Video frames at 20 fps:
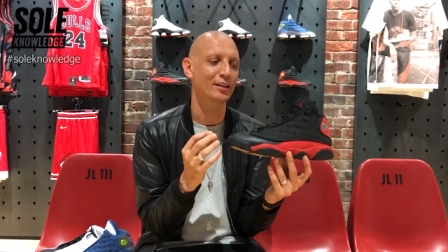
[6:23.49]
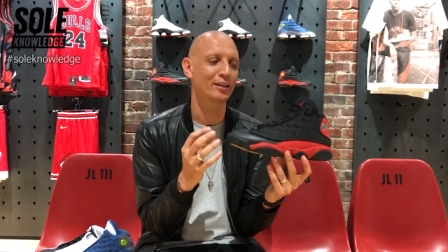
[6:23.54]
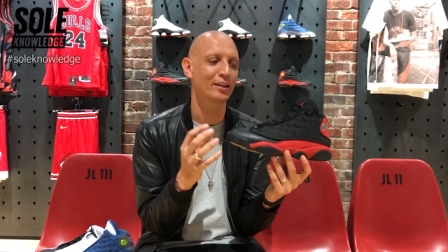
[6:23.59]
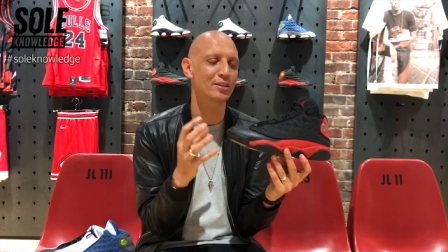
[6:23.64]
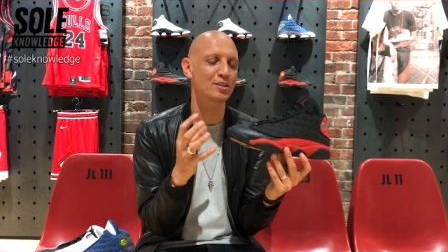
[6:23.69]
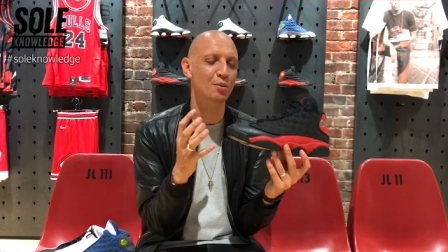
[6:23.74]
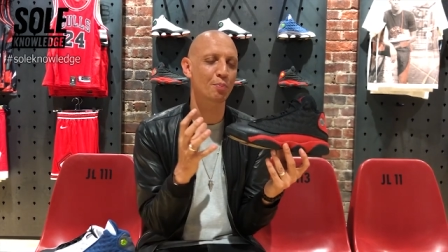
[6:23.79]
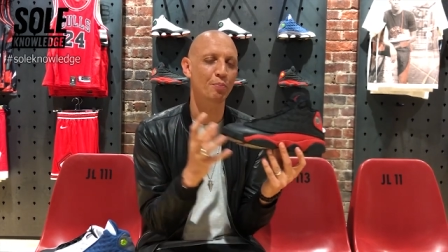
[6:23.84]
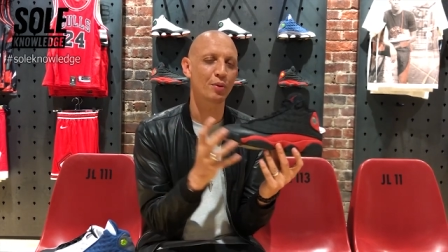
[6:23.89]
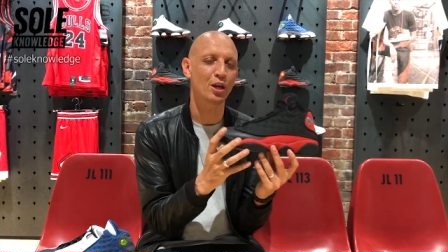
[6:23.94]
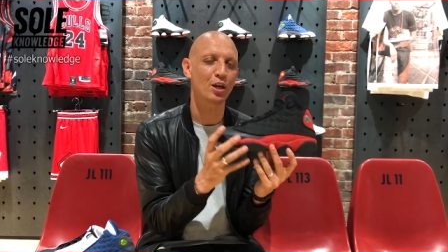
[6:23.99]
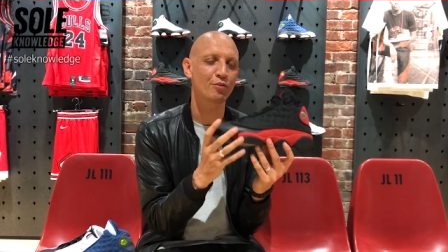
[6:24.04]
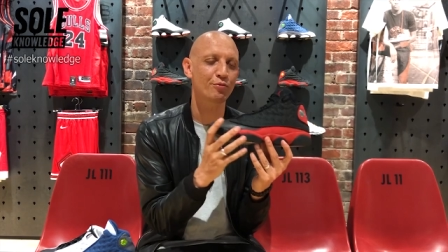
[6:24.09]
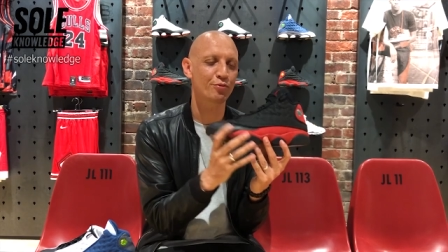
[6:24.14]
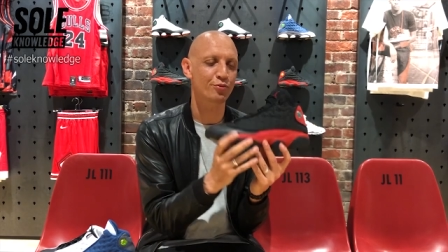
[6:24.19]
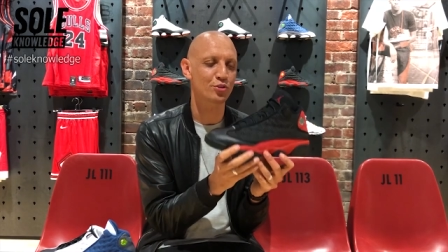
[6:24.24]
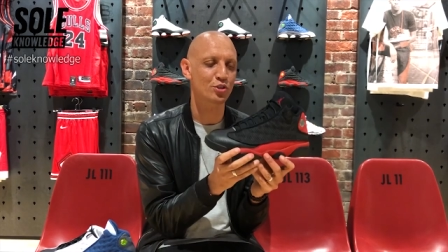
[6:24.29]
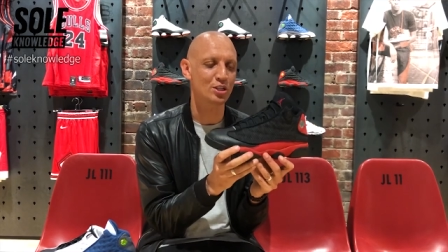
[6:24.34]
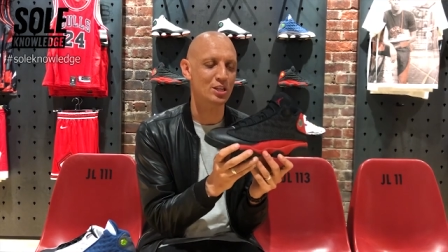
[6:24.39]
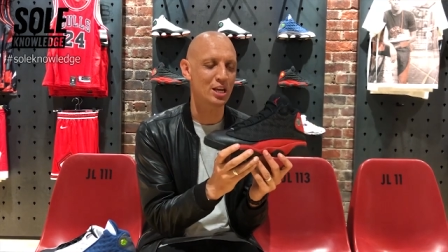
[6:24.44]
and it's a pair of
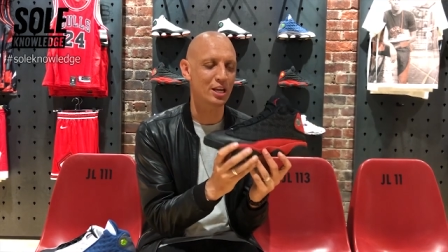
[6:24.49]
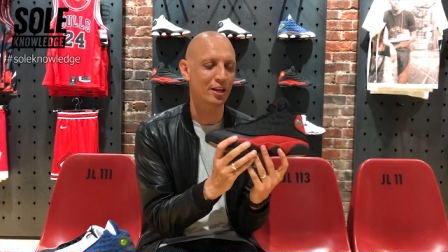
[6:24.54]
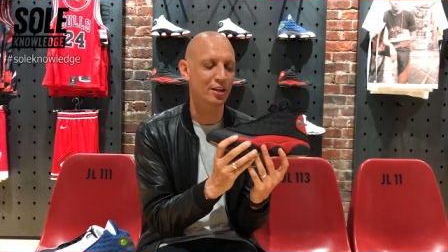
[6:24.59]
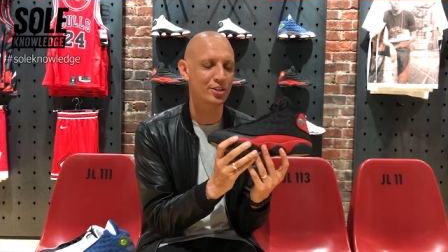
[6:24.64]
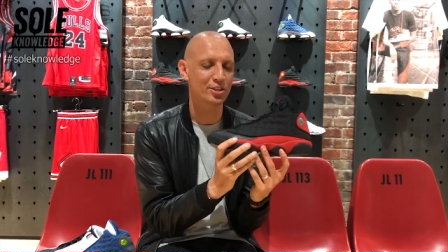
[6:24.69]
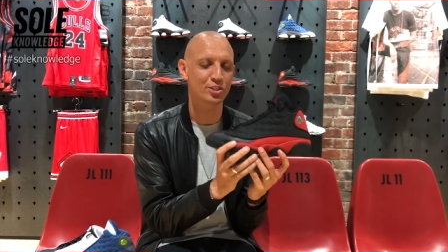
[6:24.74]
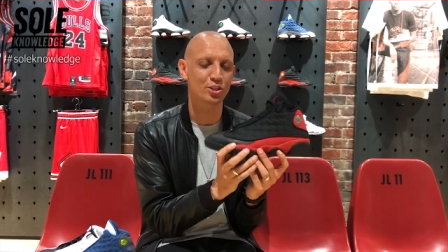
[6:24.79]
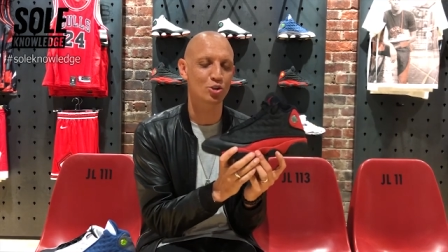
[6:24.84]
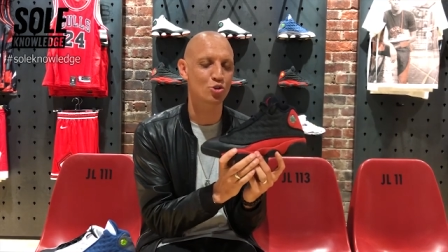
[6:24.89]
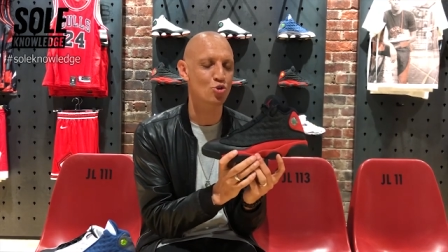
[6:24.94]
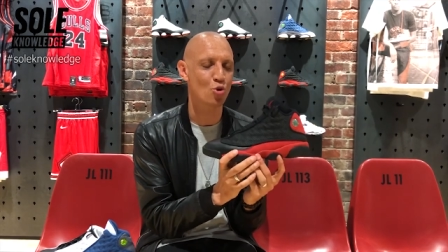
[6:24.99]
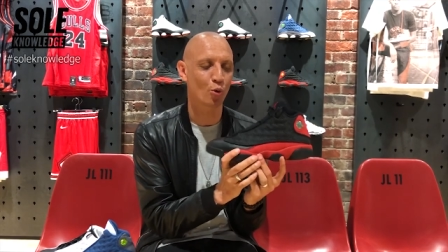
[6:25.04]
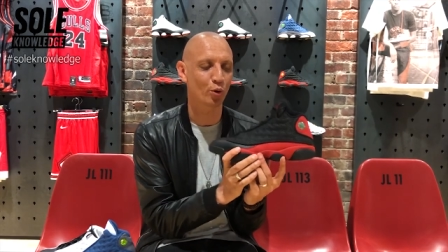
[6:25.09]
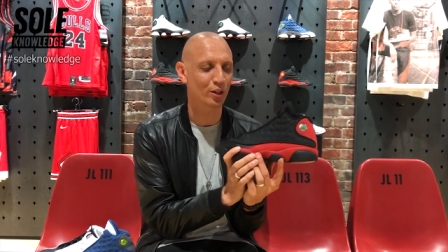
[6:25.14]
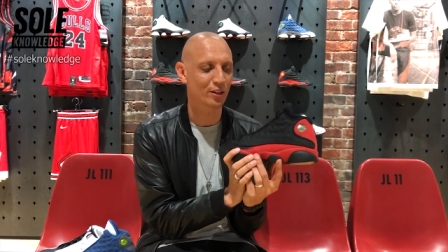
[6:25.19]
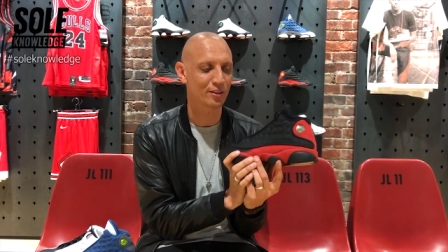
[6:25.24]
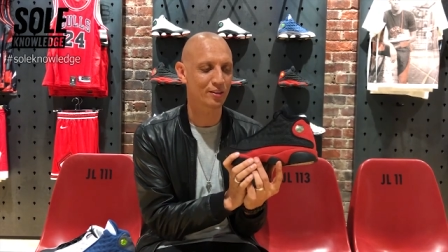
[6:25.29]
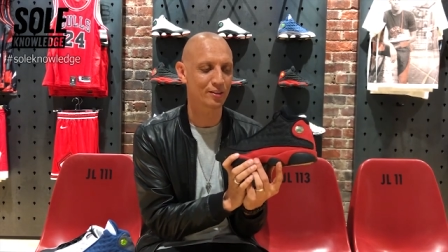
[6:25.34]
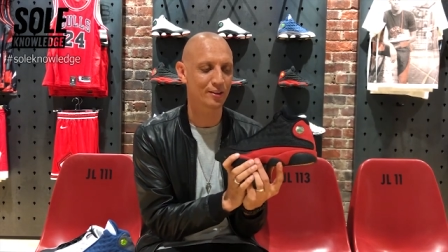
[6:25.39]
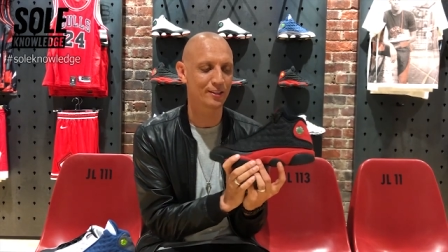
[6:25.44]
sneakers, the
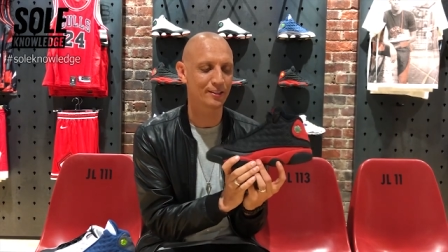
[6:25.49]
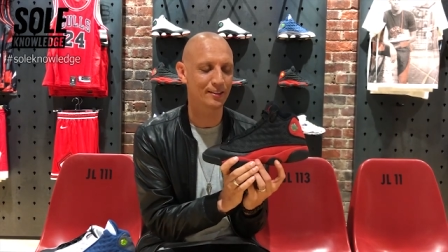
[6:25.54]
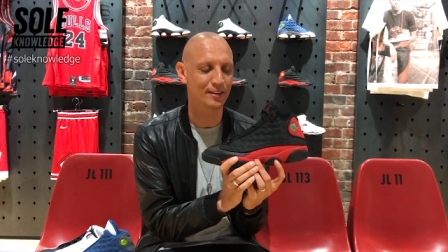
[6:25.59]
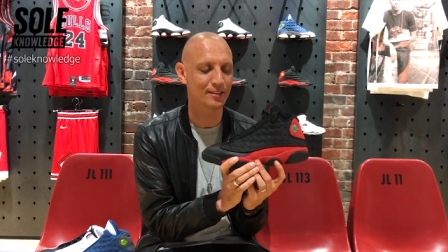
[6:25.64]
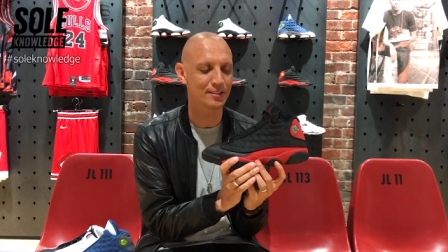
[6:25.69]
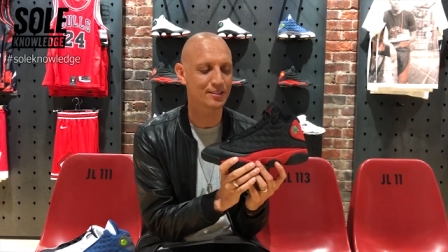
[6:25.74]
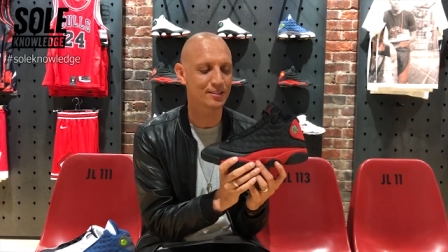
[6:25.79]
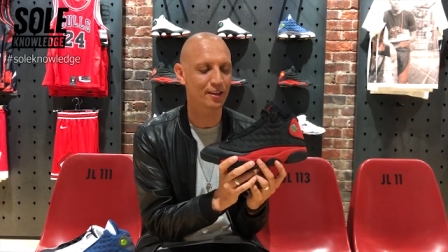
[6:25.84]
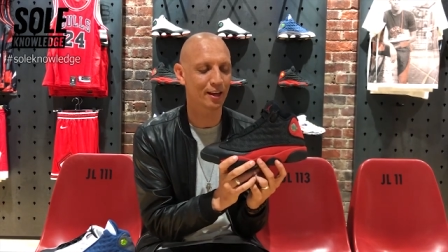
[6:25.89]
Jordan 13s,